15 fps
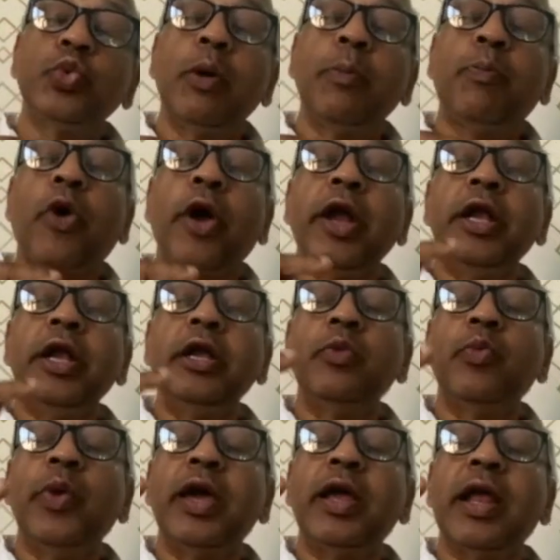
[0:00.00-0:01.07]
a point
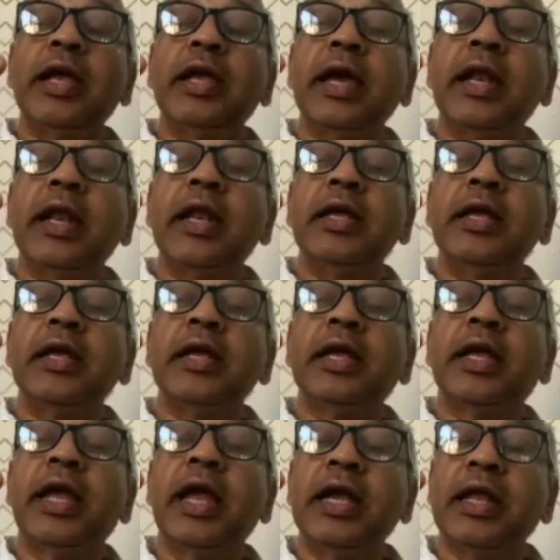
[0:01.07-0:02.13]
where I can
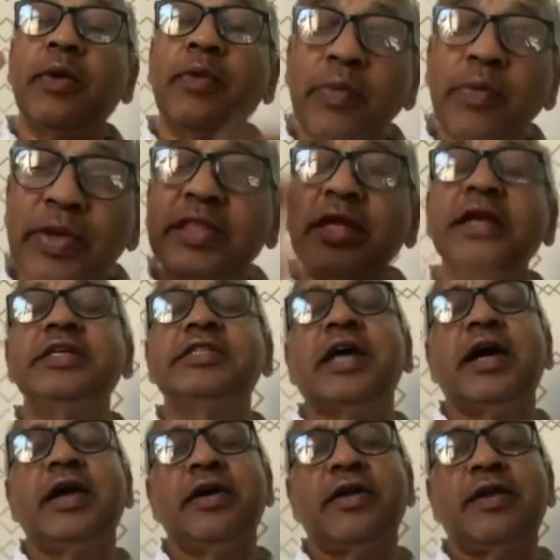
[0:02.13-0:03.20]
get away with the desire.